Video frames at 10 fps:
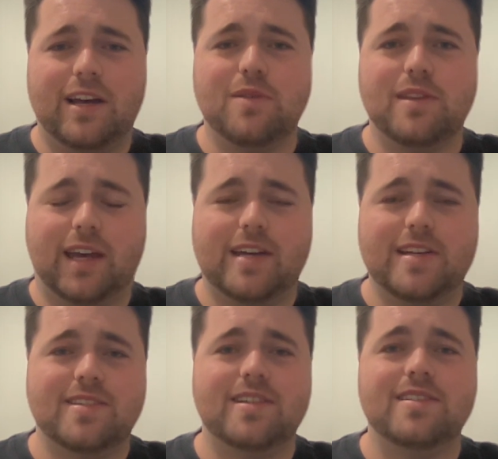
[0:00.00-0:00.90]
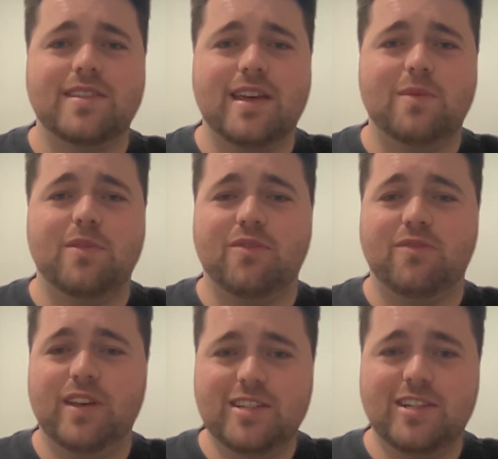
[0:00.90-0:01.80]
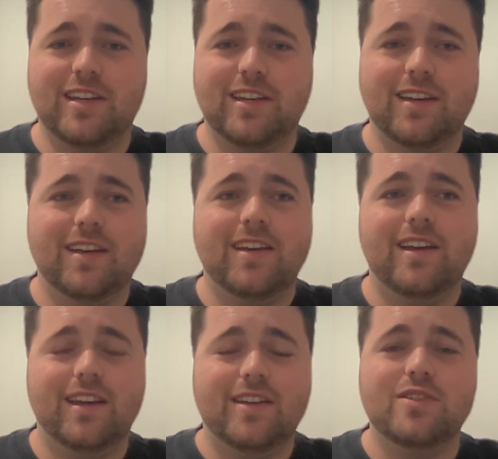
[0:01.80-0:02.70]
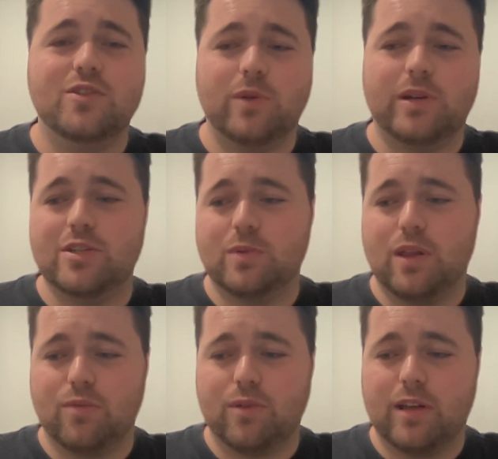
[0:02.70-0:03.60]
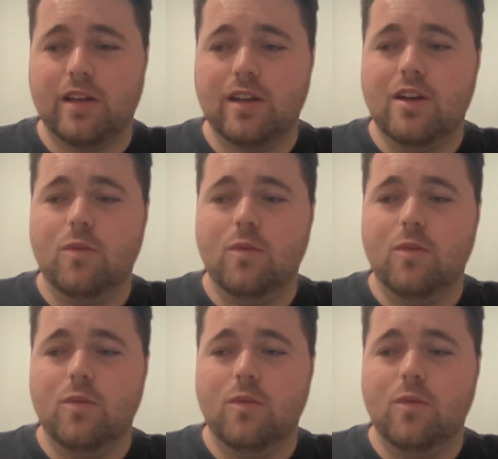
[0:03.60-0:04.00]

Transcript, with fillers: argue the case that he did that with Fiji in 2023,